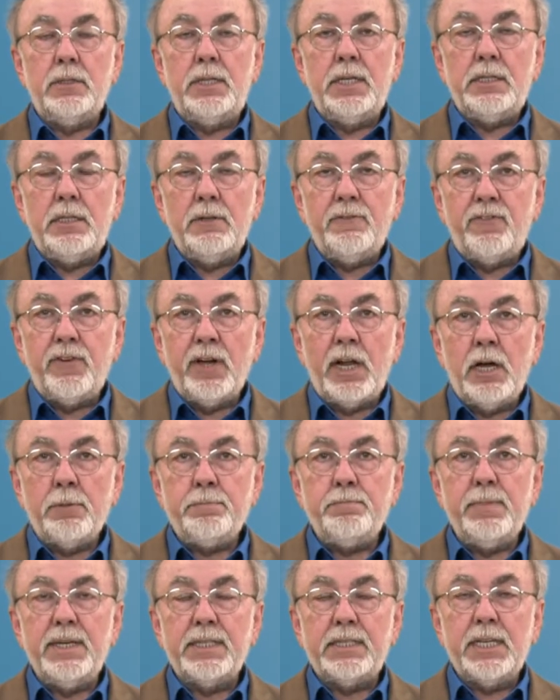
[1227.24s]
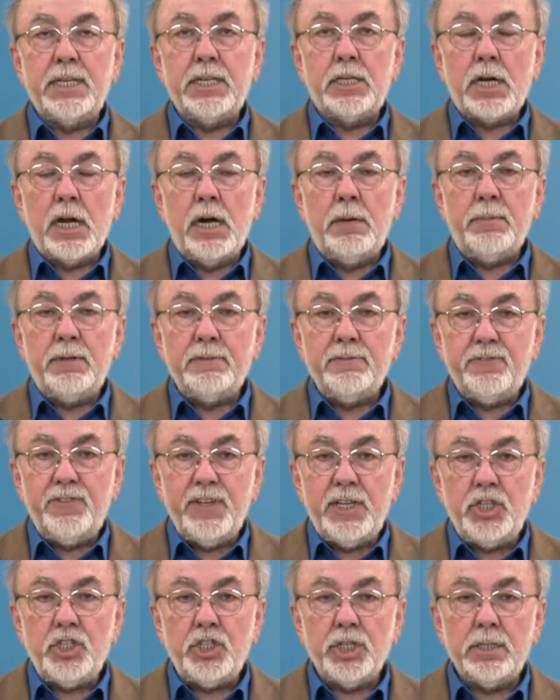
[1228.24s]
the development, a common
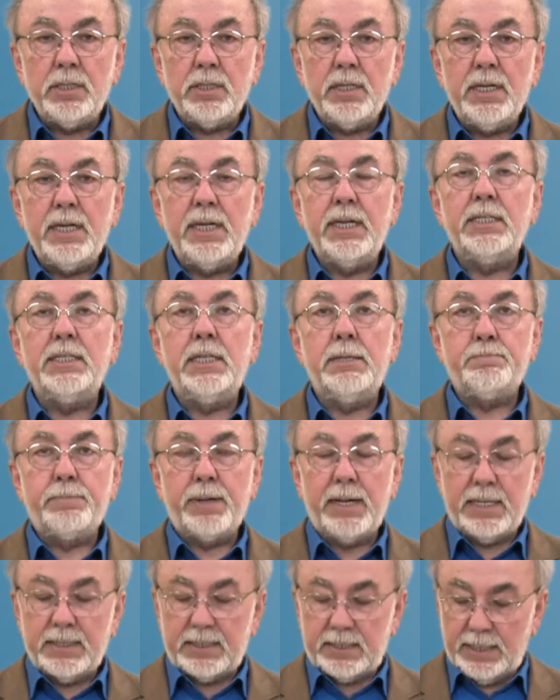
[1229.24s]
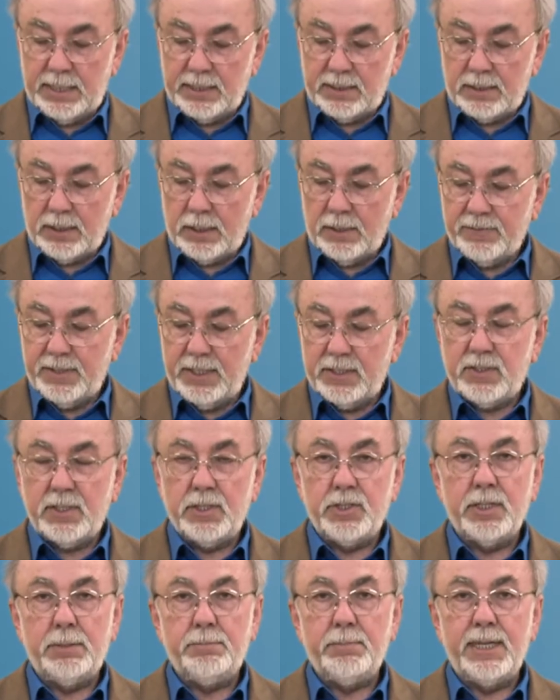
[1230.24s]
vision in the process of
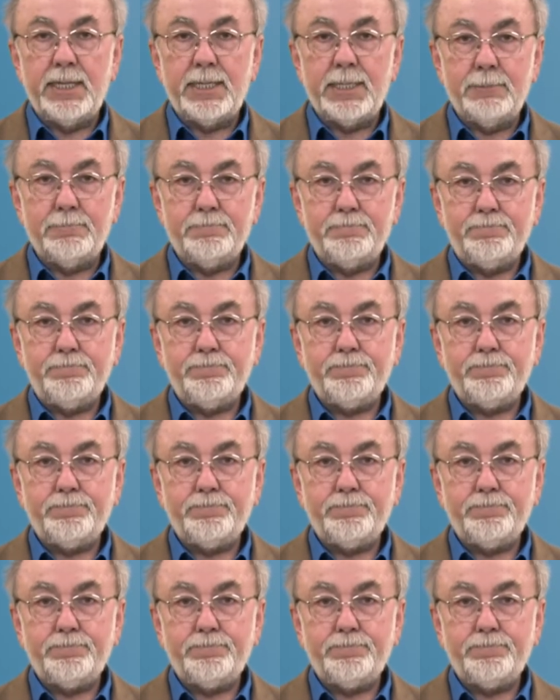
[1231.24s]
decision making.